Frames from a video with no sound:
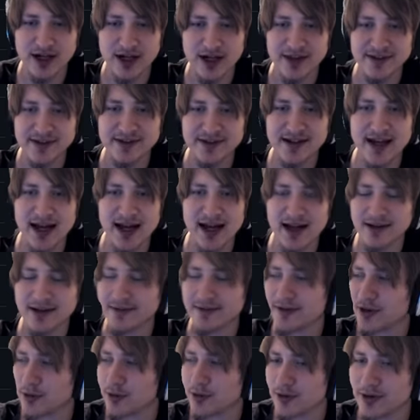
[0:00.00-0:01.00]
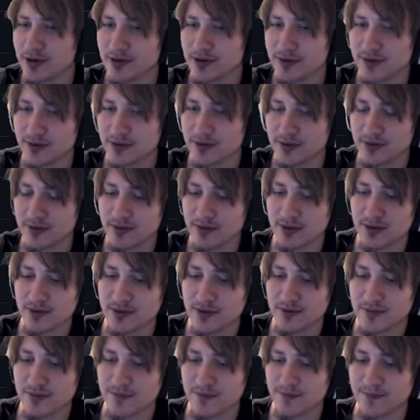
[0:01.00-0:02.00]
I think they had Tailwind
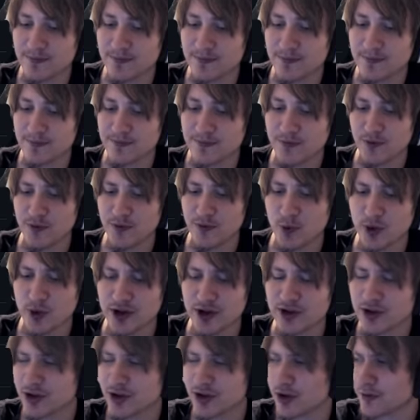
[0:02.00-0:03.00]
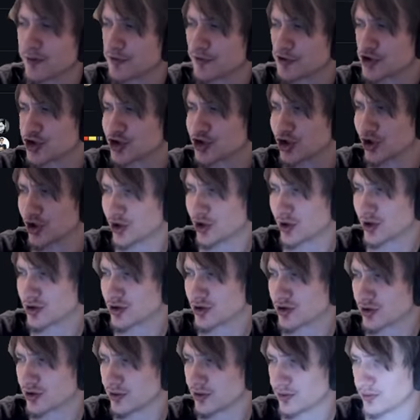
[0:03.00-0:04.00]
four years ago for sure.
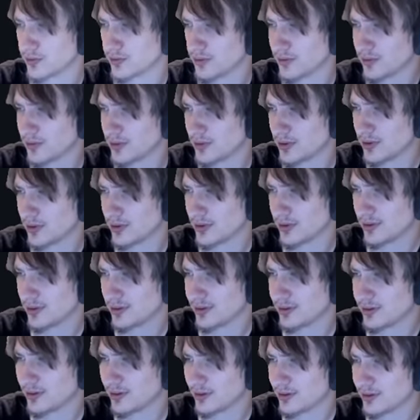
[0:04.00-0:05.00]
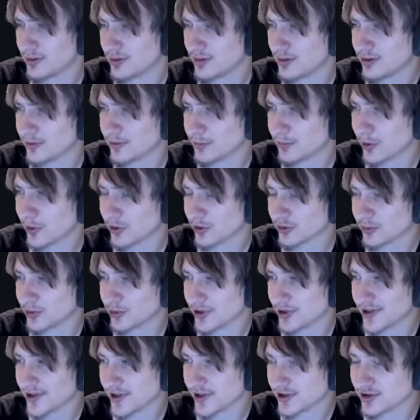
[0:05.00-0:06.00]
So it's possible
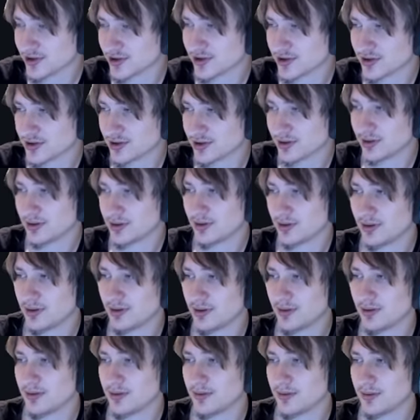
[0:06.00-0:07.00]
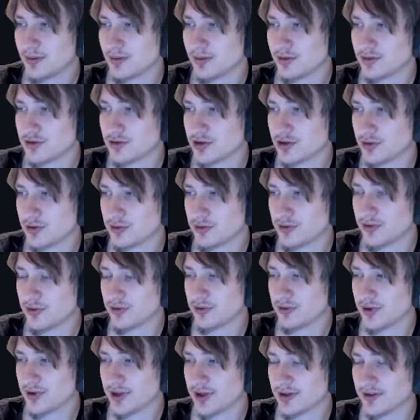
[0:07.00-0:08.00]
that they just chose to
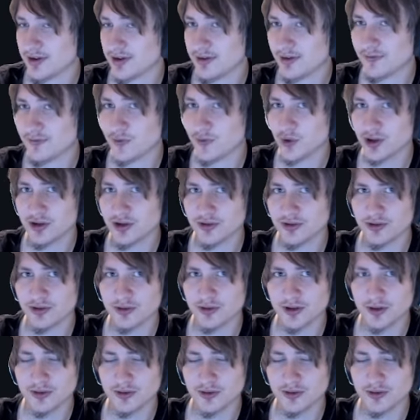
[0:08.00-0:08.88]
do that because that's four years ago.